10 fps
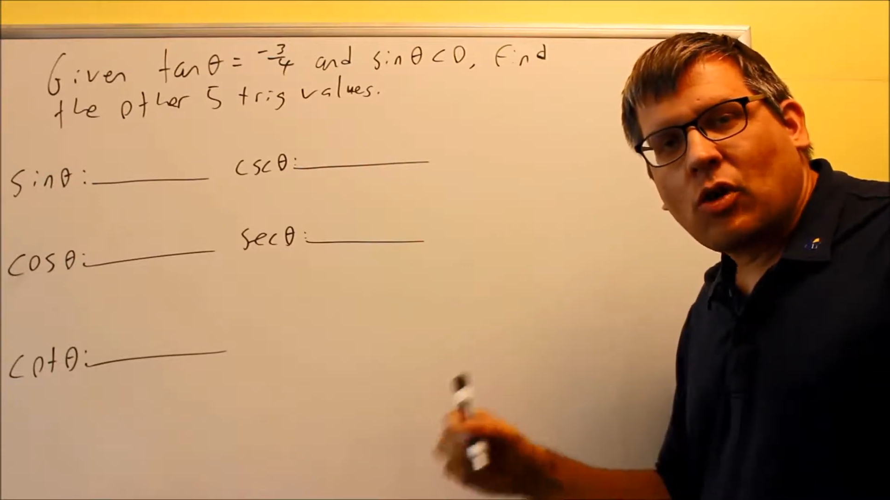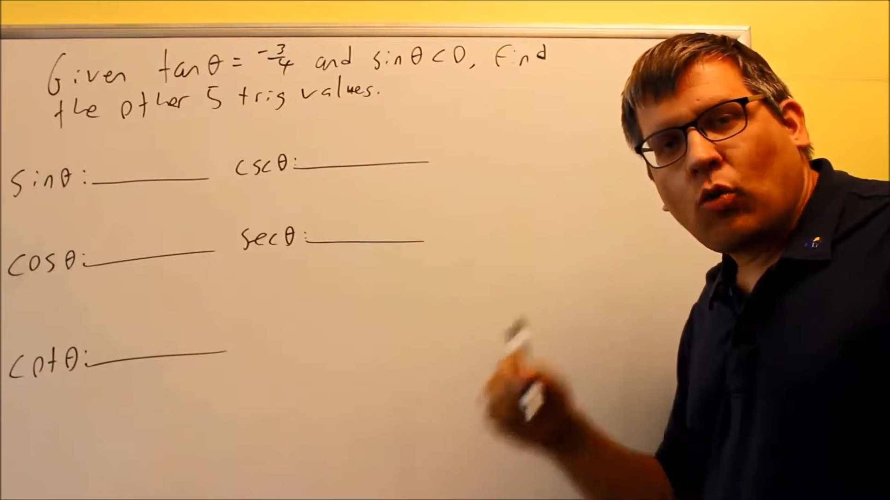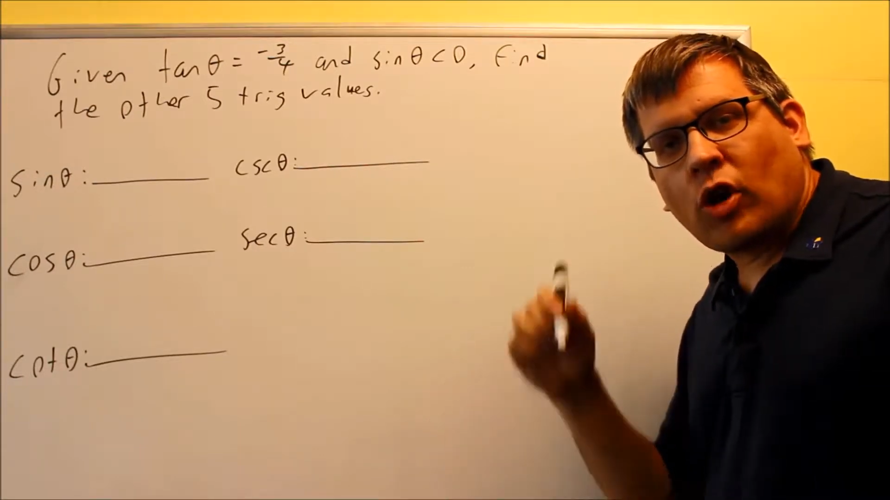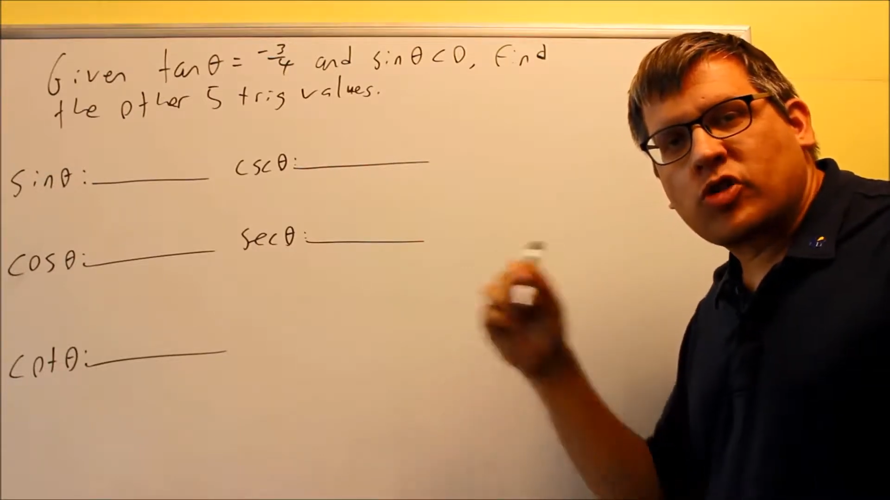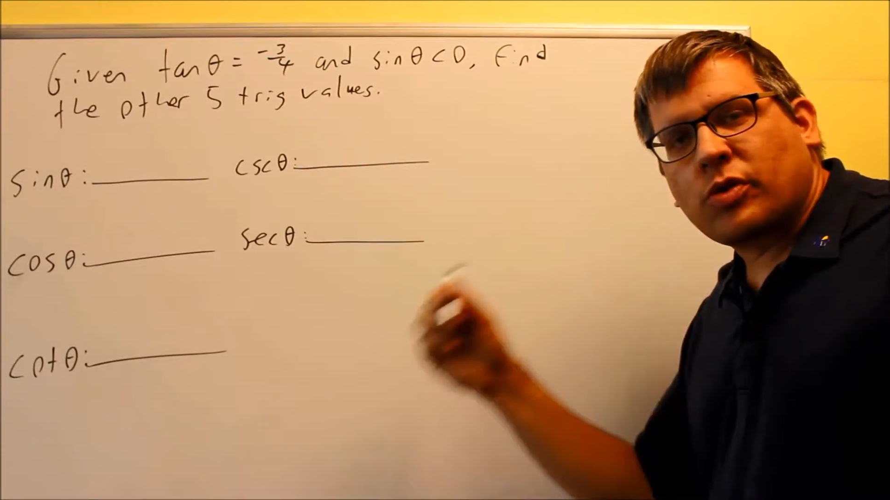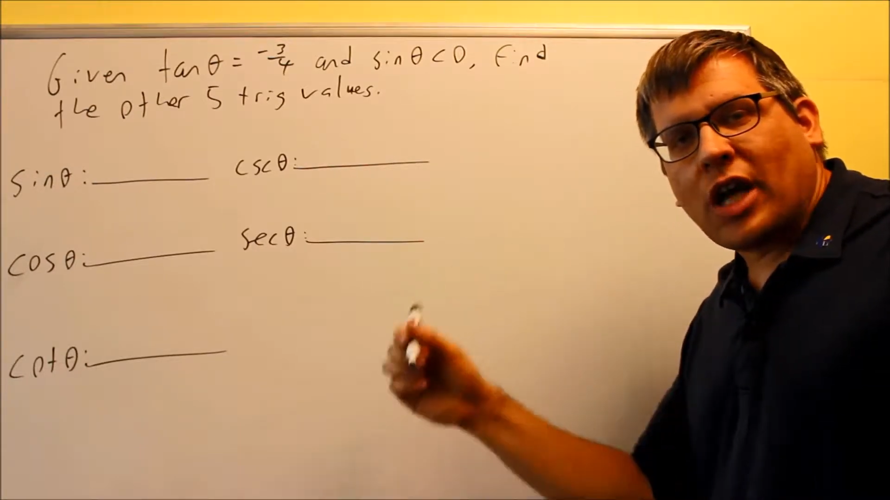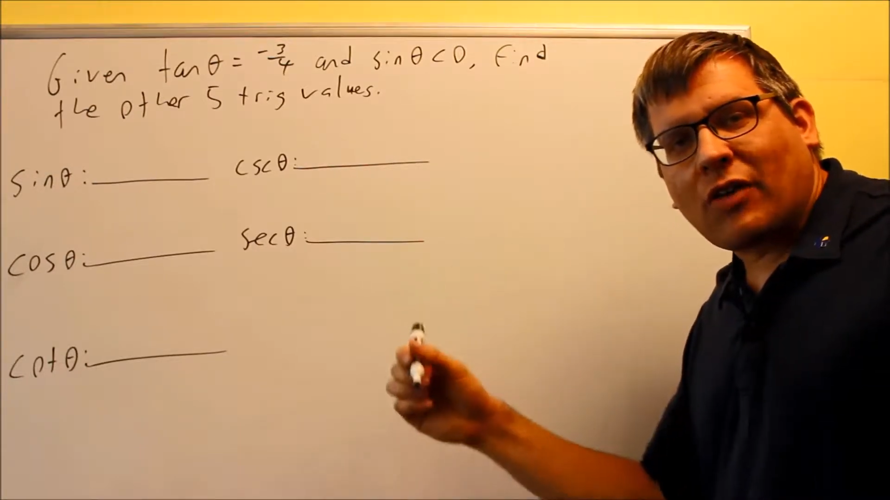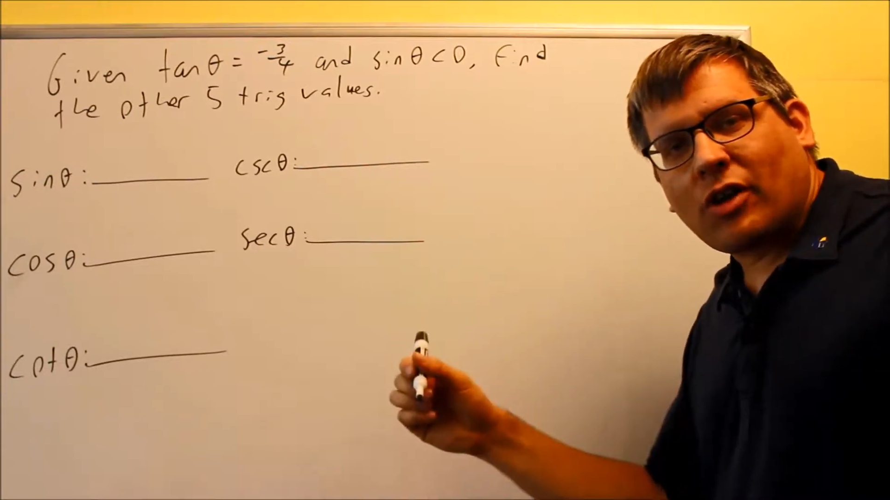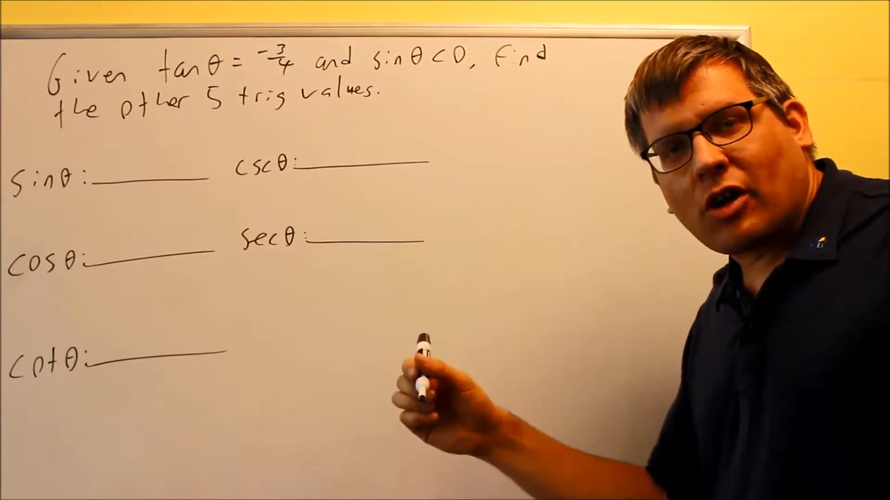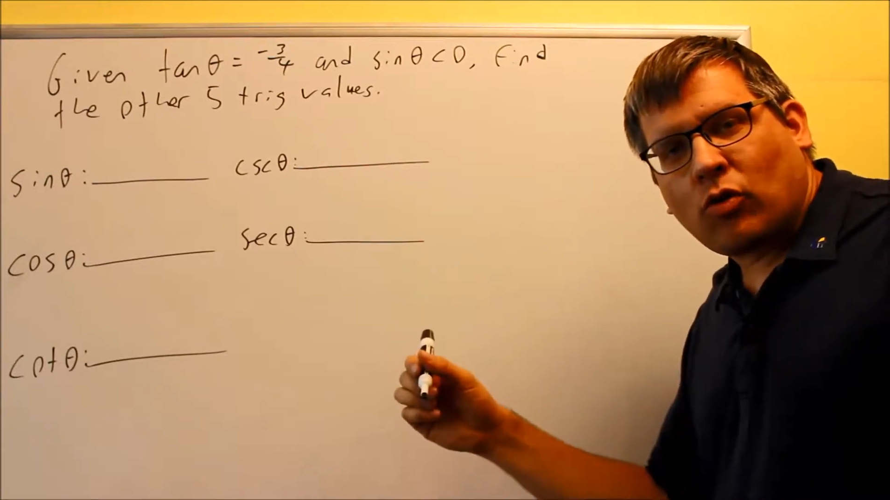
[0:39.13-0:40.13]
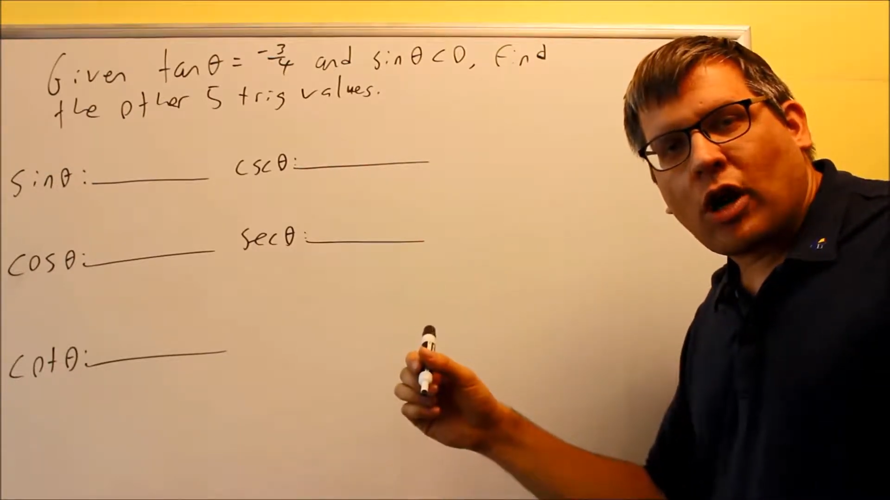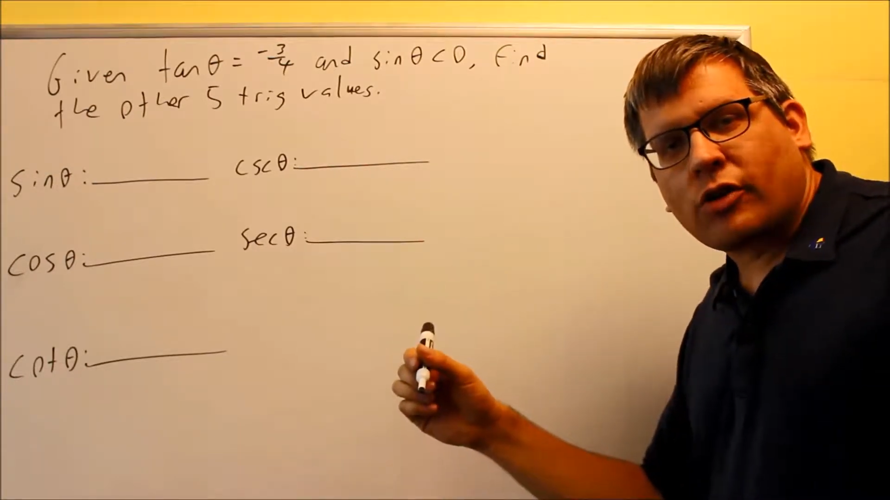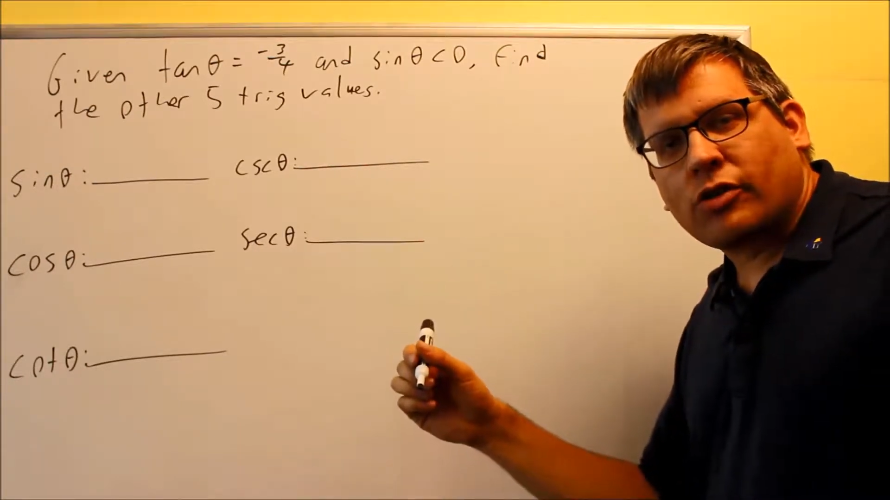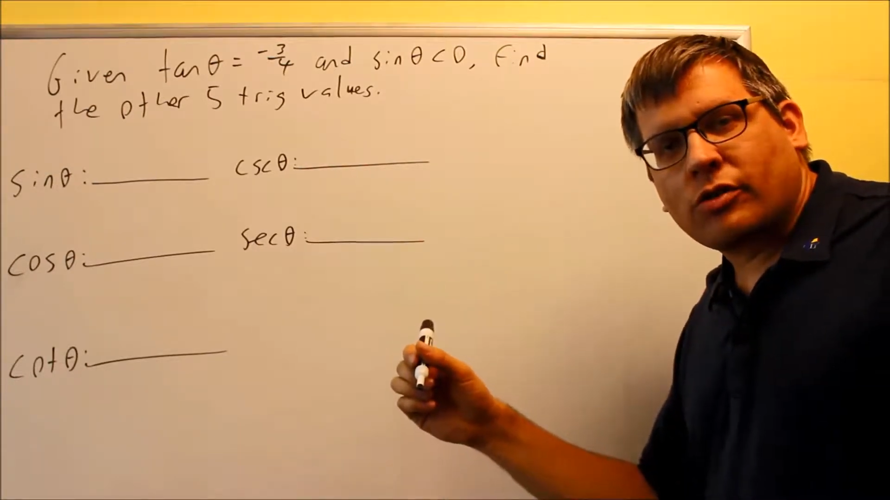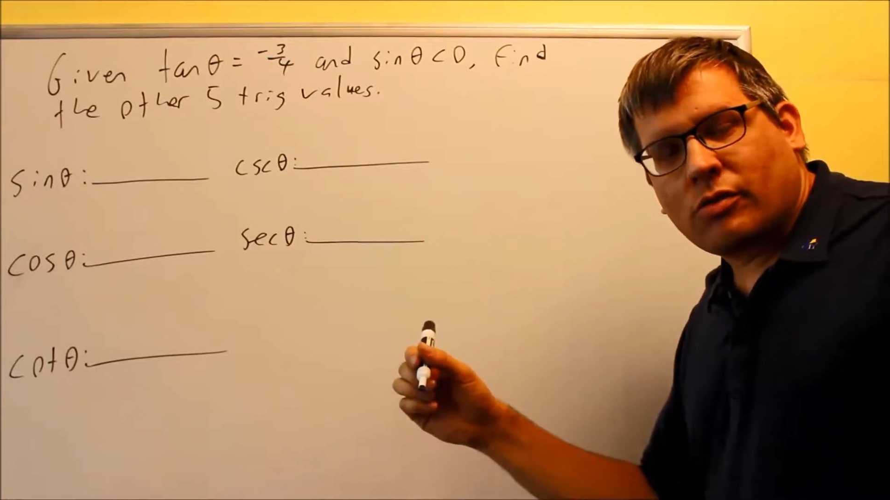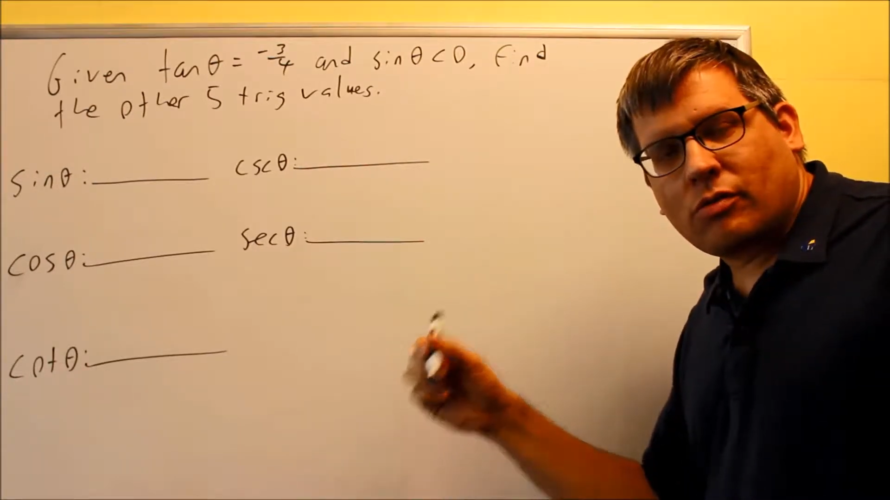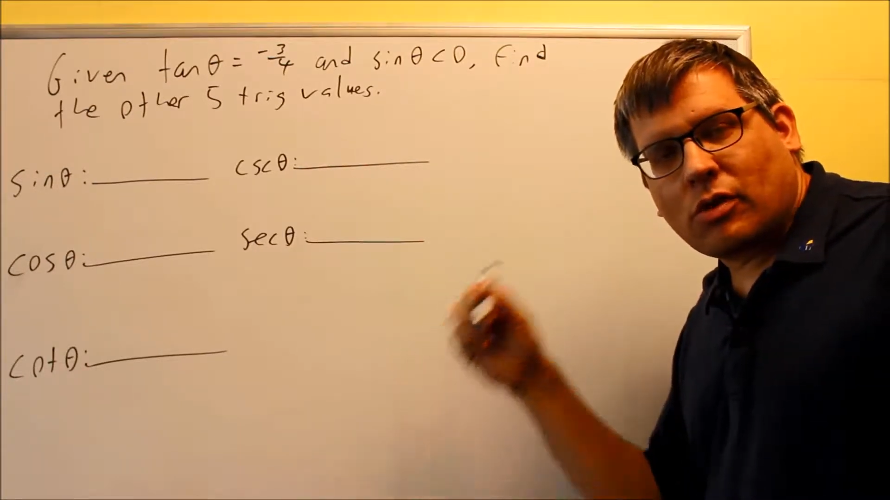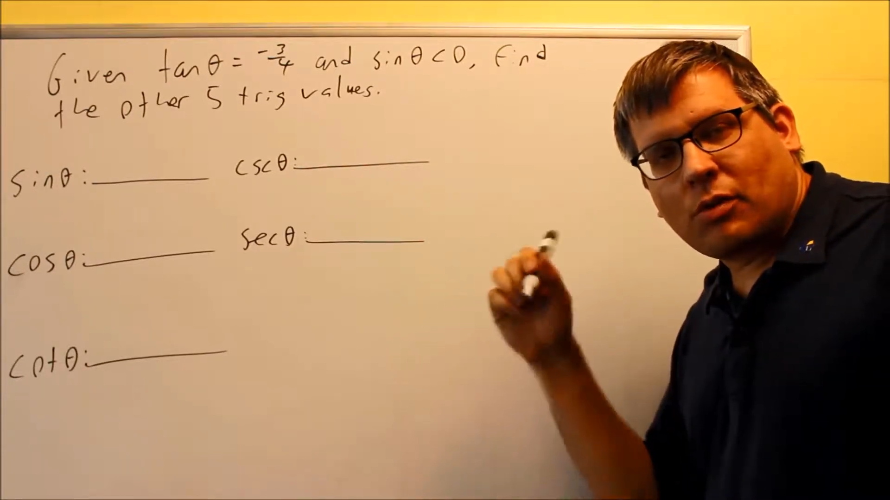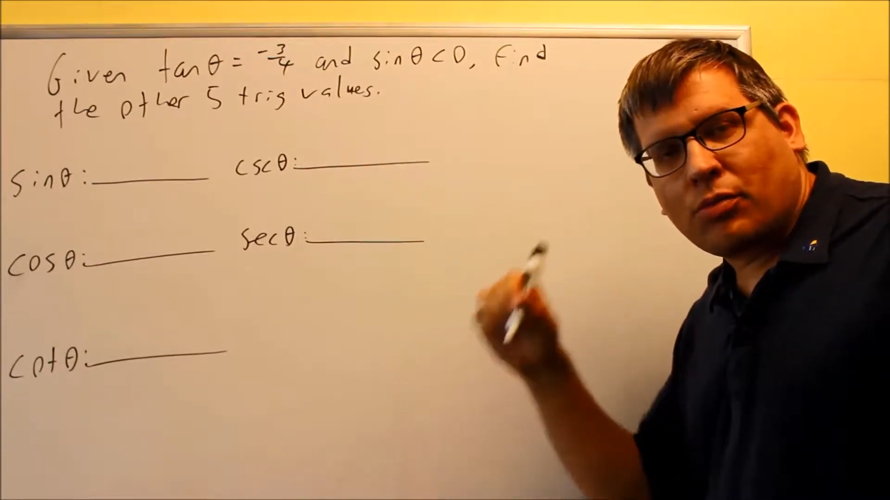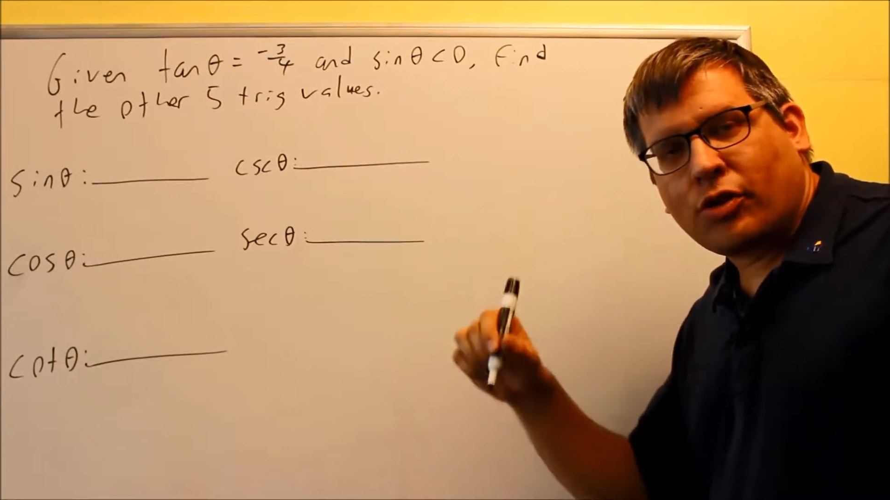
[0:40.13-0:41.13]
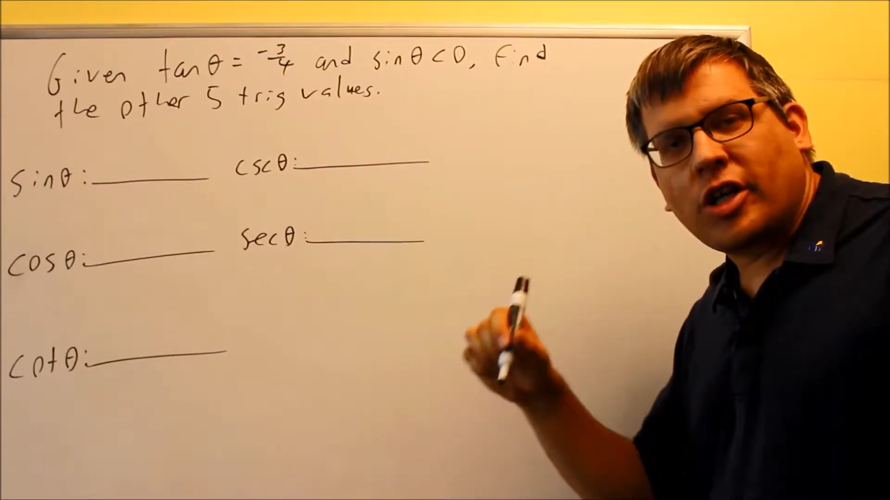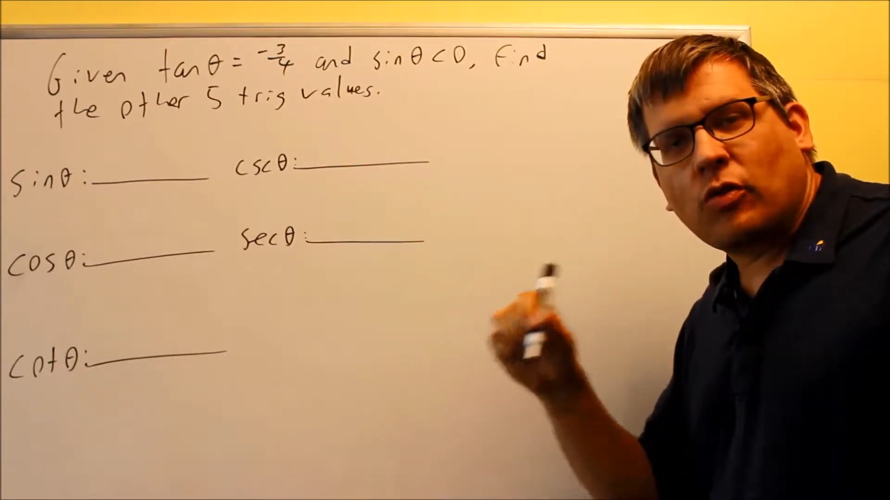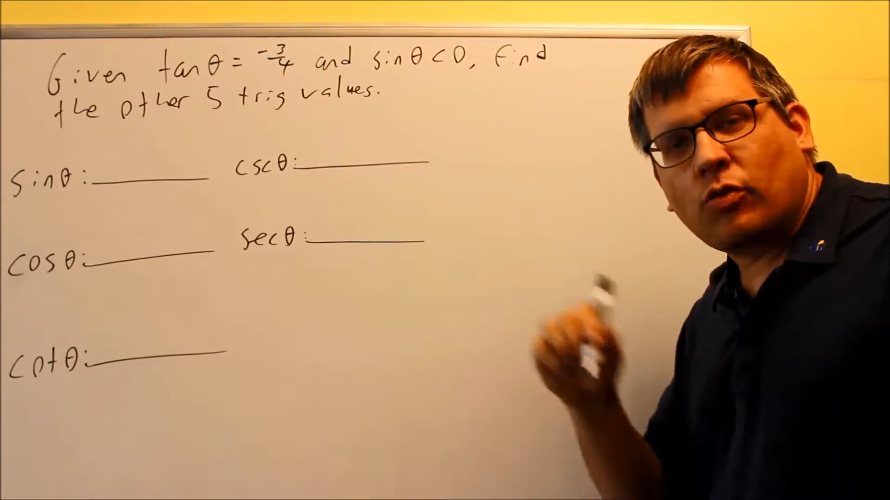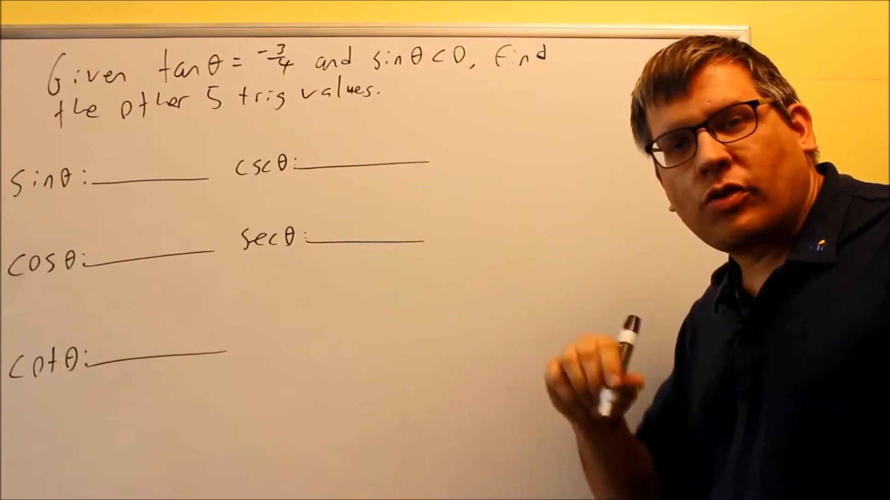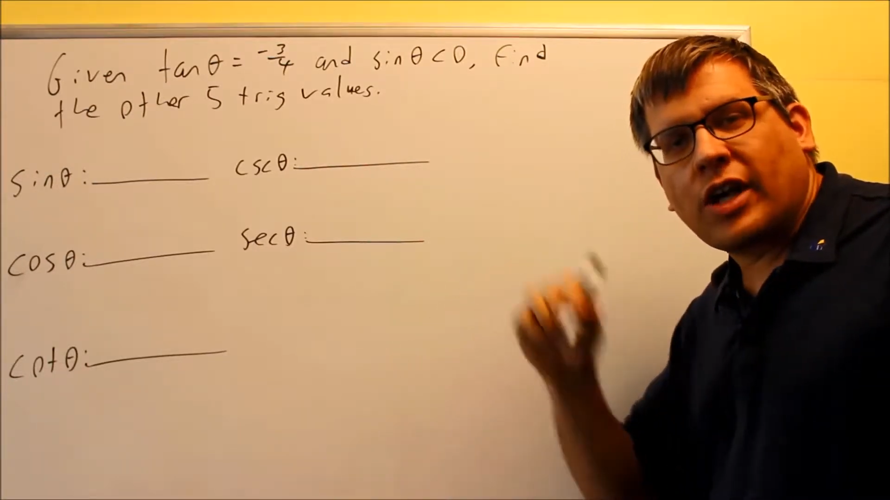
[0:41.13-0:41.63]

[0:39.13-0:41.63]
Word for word: once we have that quadrant complete,